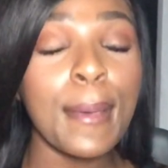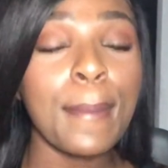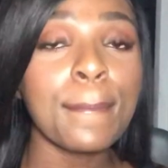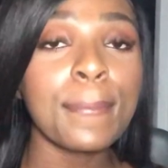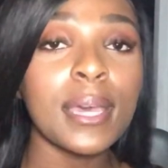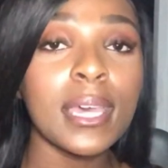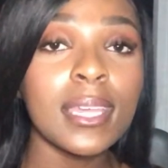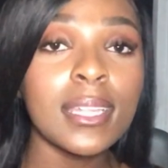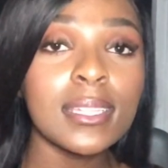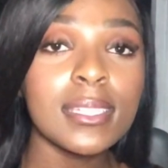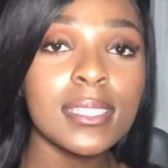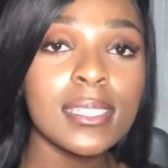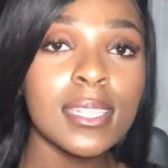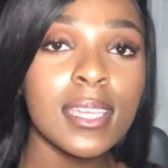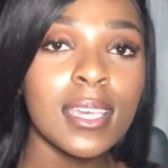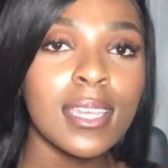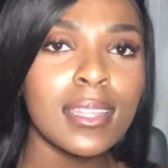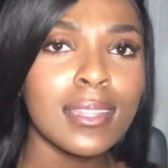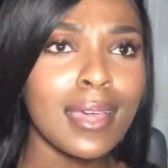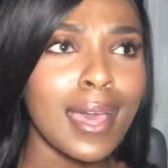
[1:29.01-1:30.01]
But
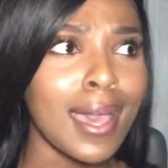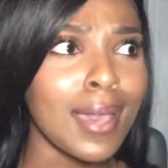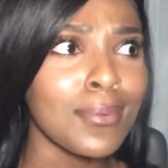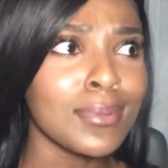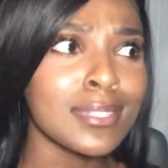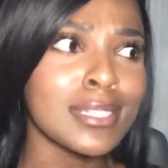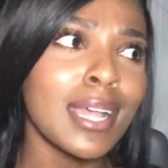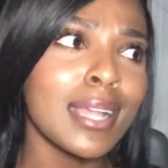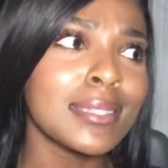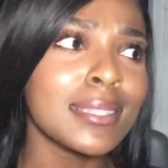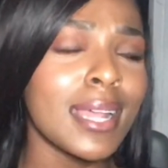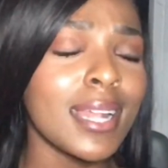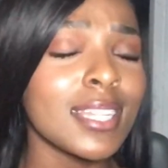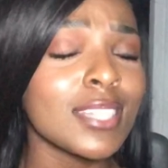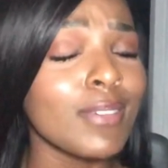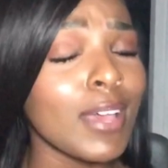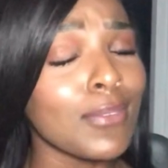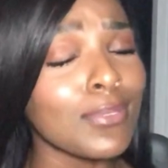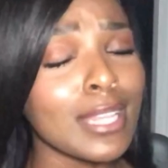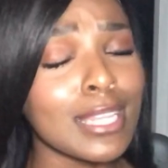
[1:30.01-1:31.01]
I was not
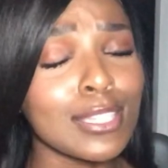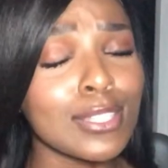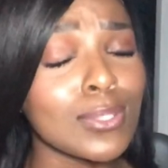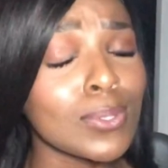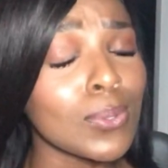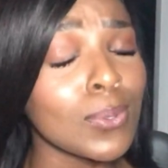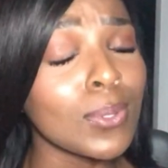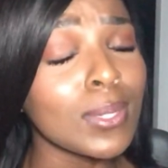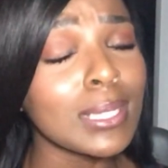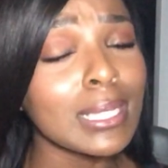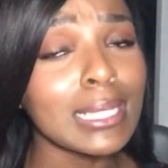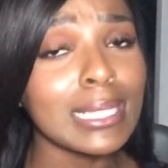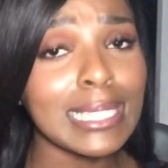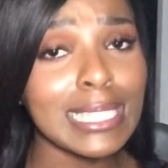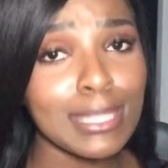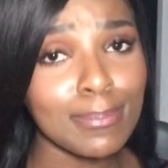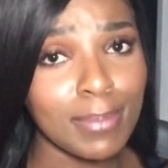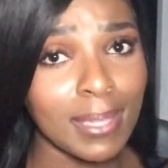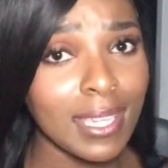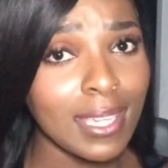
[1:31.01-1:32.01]
satisfied with that score in the
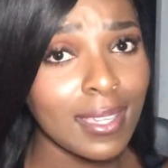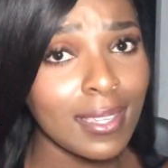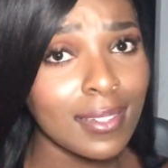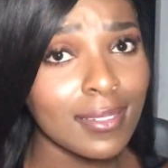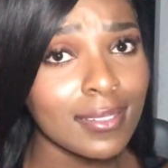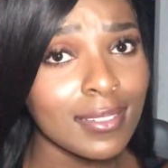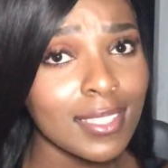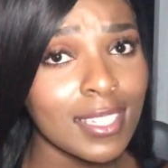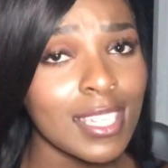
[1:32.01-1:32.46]
least bit.